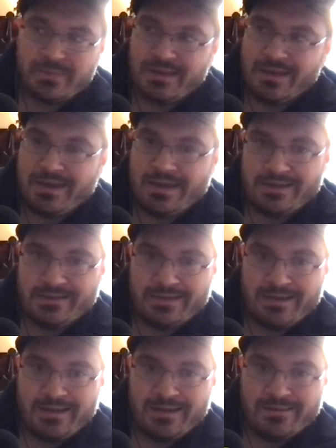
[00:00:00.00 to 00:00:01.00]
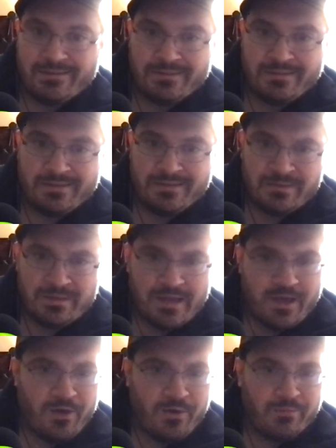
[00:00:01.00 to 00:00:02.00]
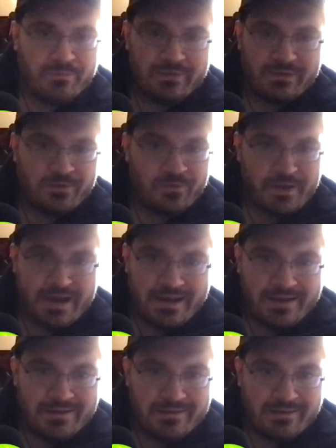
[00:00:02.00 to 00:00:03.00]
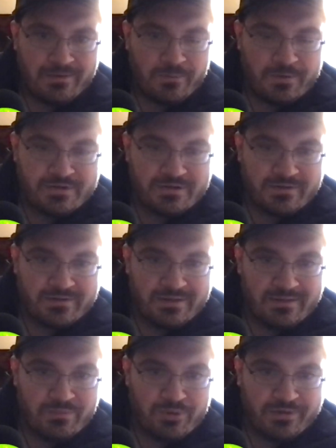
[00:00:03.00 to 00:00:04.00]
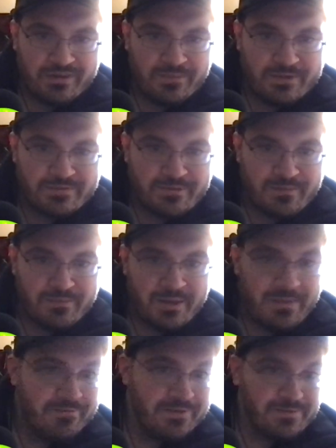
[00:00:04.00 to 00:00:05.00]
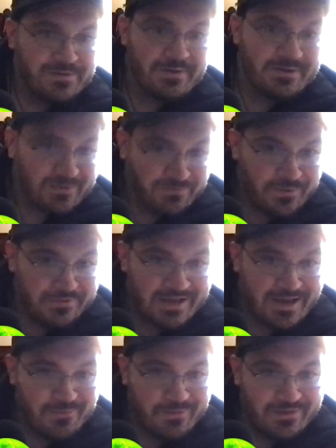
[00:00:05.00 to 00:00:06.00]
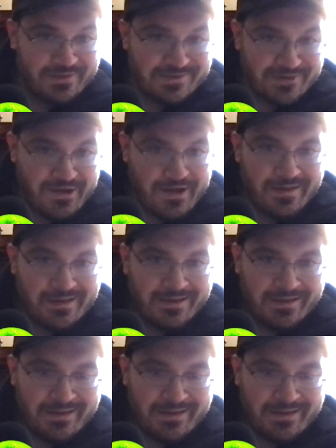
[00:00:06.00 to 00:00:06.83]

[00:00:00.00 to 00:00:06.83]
and helmed and created and originally brought to the big screen by my favorite director of all time, Ridley Scott,